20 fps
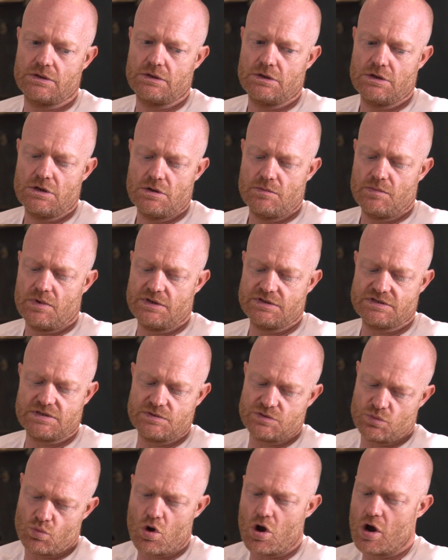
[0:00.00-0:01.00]
Mm. But in
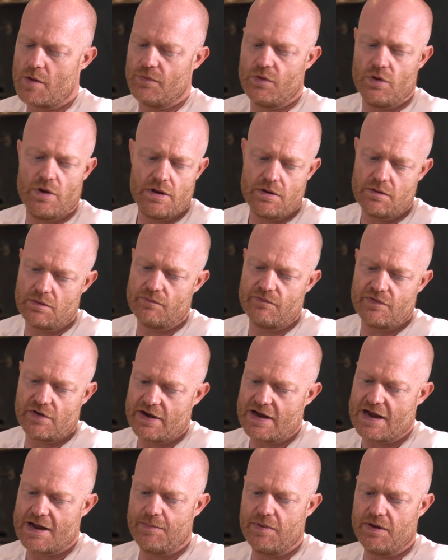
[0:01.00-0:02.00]
terms of what I'm doing, I'm
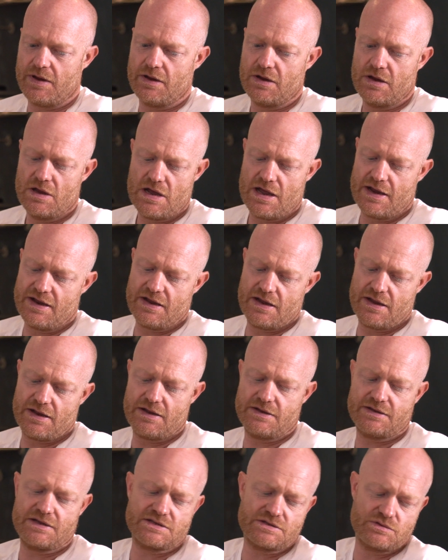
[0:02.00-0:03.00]
very happy.
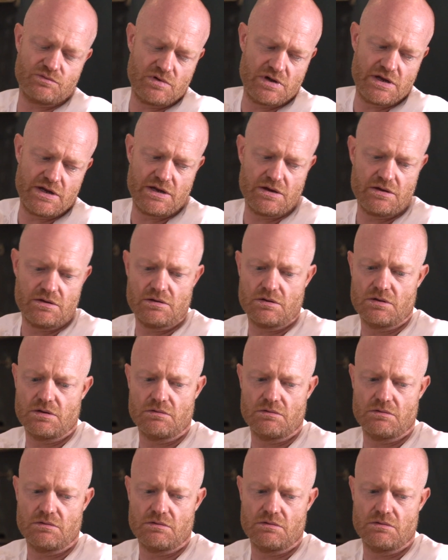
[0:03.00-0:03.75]
And it doesn't really,